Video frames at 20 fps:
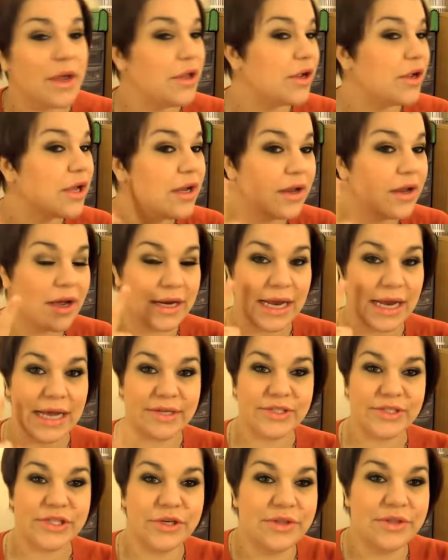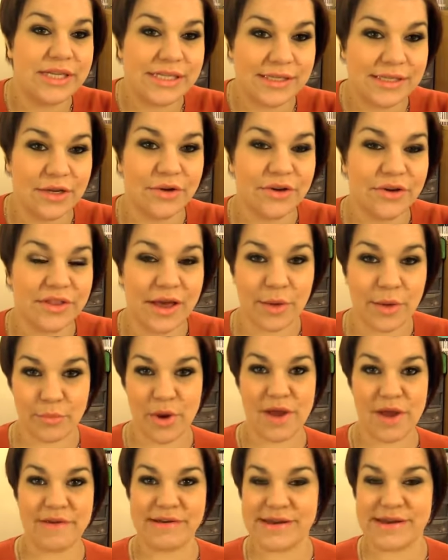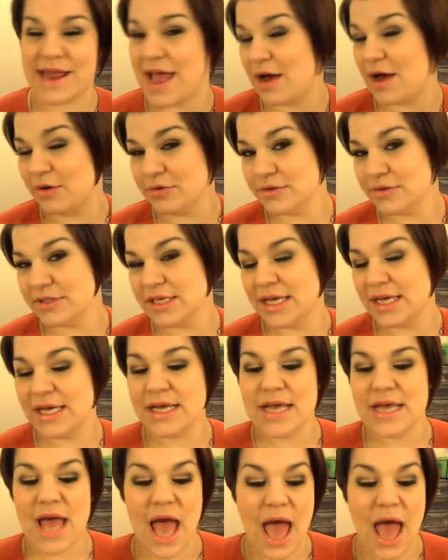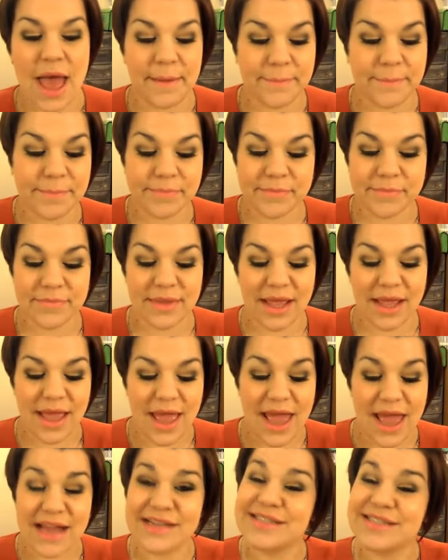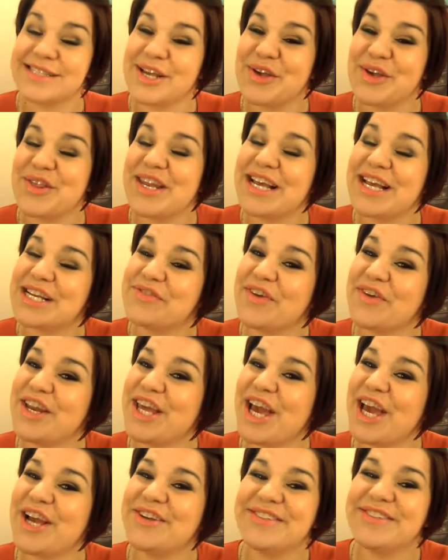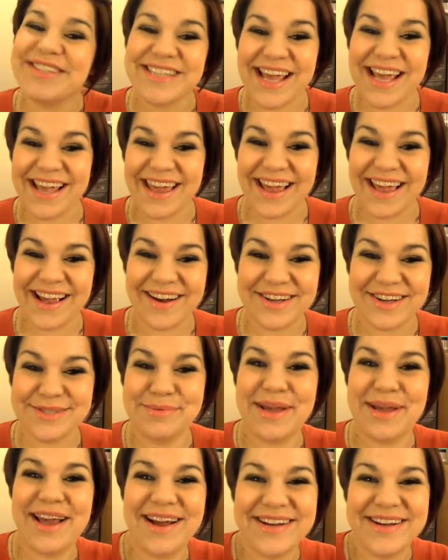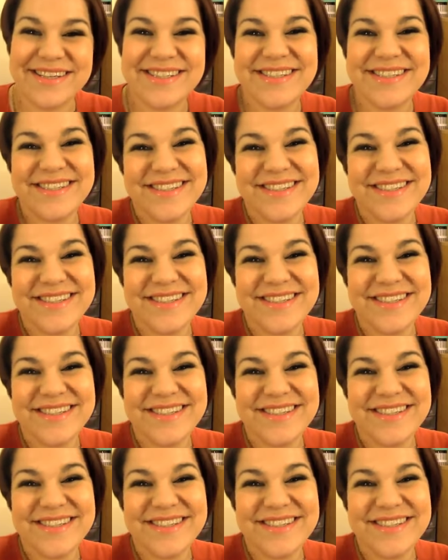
can learn how to do this look that I'm wearing now. And see you in the next video. Take care guys, big hugs.